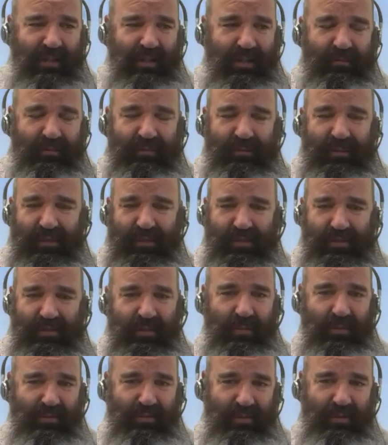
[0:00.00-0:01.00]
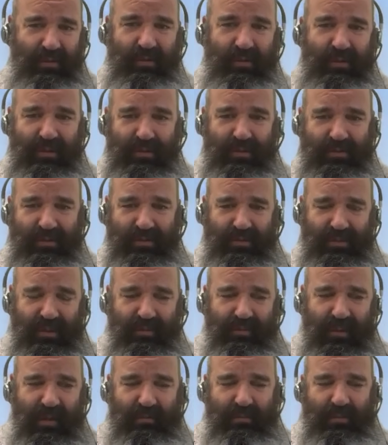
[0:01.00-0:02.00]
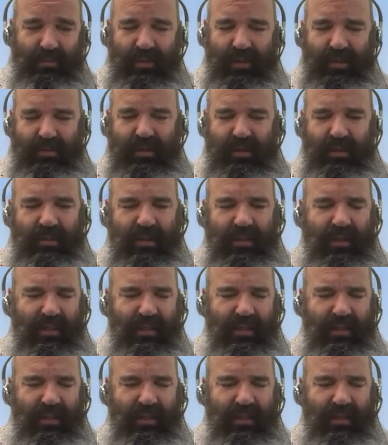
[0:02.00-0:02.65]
of consumers or users of that project.